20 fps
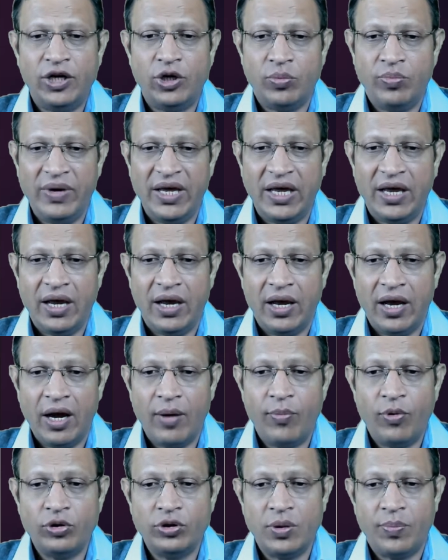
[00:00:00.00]
to me
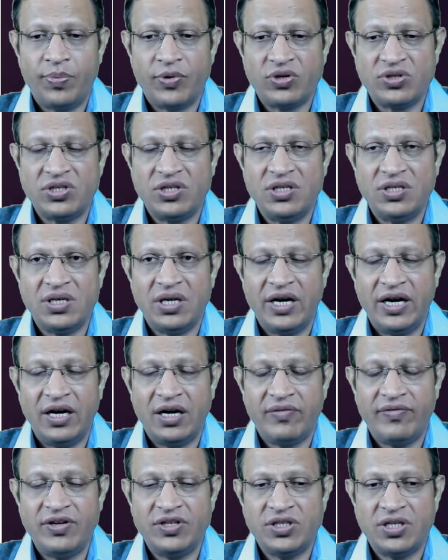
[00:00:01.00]
about the procedure
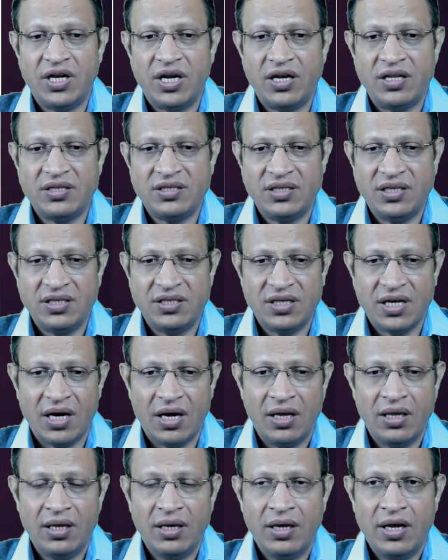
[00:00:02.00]
intervention anesthesia,
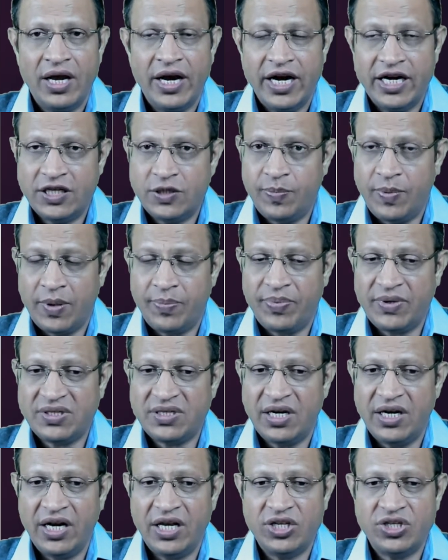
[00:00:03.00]
its purpose
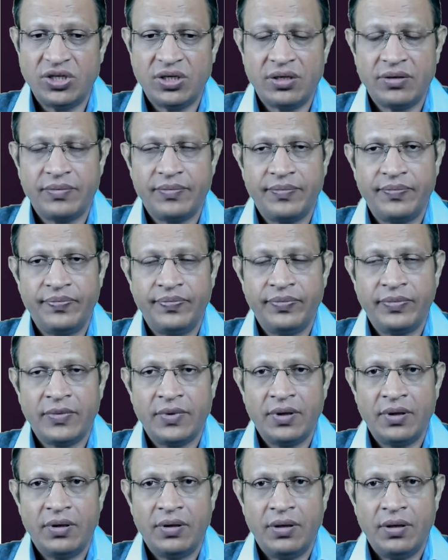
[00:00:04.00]
and nature,
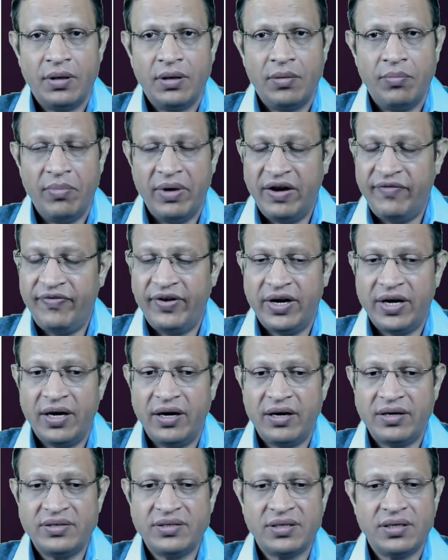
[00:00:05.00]
benefit and
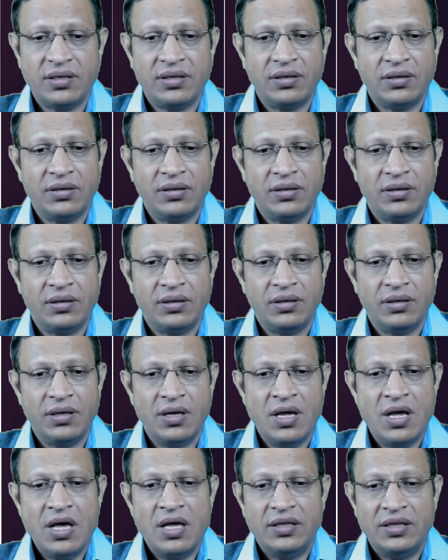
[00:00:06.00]
risk,
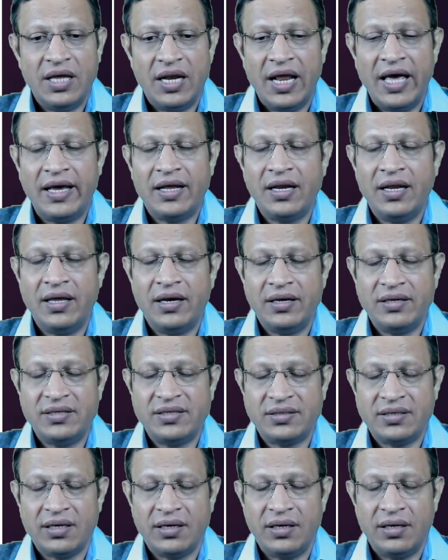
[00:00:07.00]
the likely
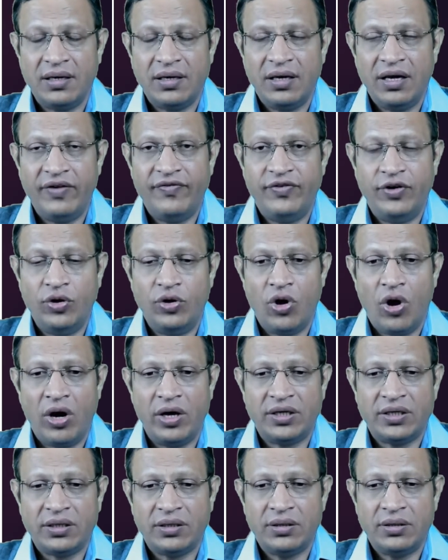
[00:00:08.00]
risk if do
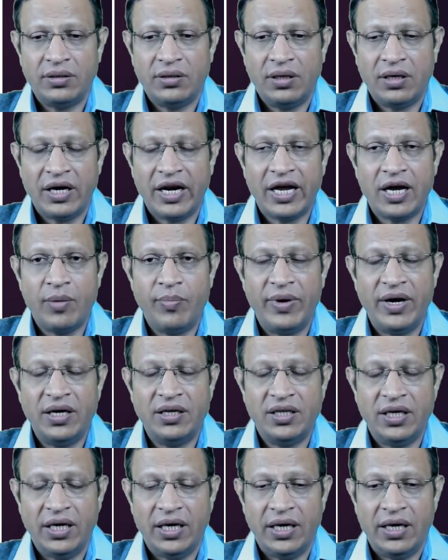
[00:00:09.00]
not recommend
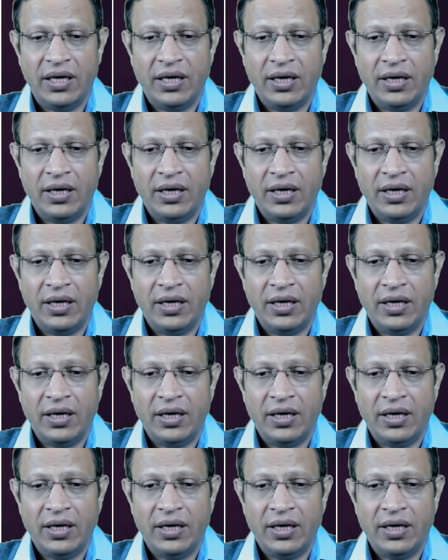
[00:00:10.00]
the